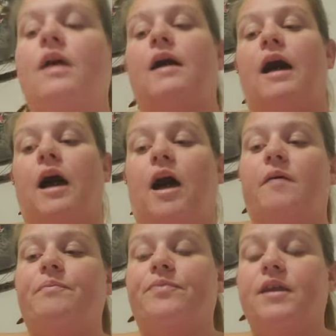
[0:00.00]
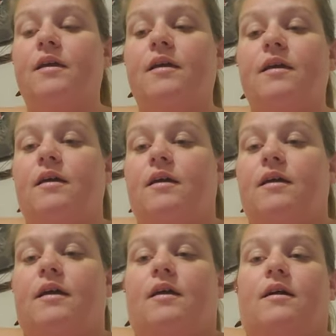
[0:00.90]
um
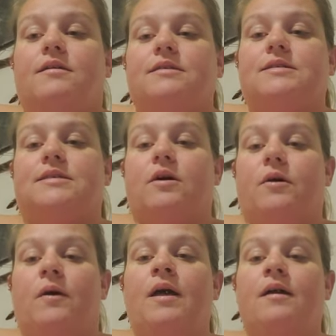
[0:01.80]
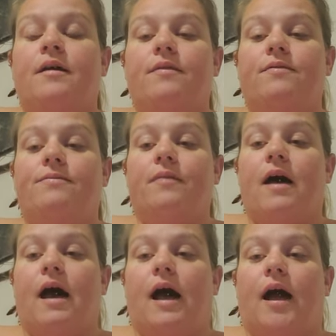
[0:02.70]
so
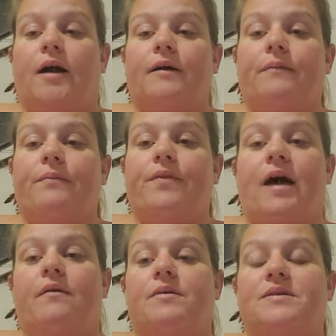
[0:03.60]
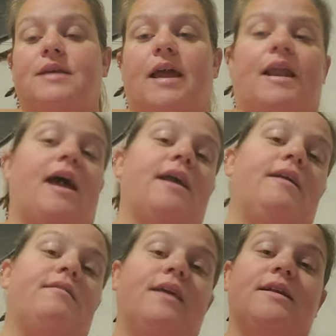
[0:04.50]
uh that was and
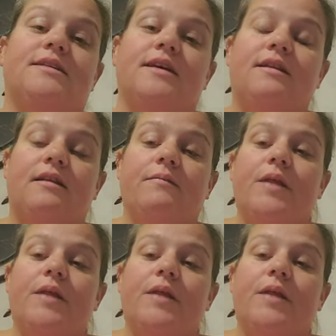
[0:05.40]
I they did